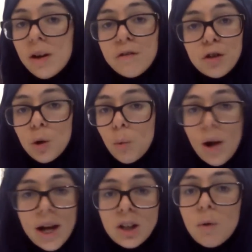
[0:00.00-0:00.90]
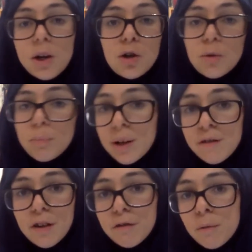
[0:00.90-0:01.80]
If you know anyone who could
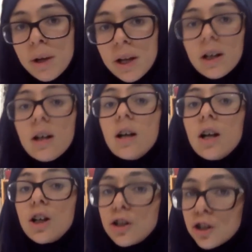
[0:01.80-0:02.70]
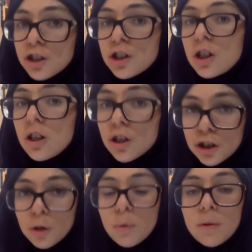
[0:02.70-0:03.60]
benefit from it, just
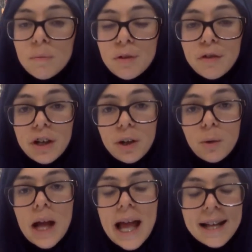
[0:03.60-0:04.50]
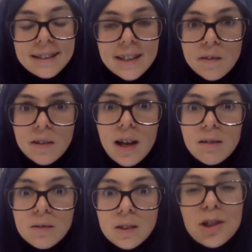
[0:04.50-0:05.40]
show them the video and save
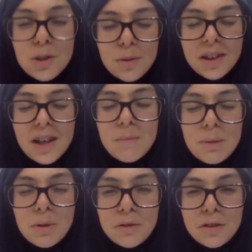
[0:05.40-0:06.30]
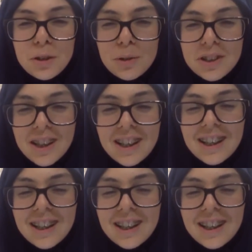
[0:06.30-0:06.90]
lives, and you will get me more views.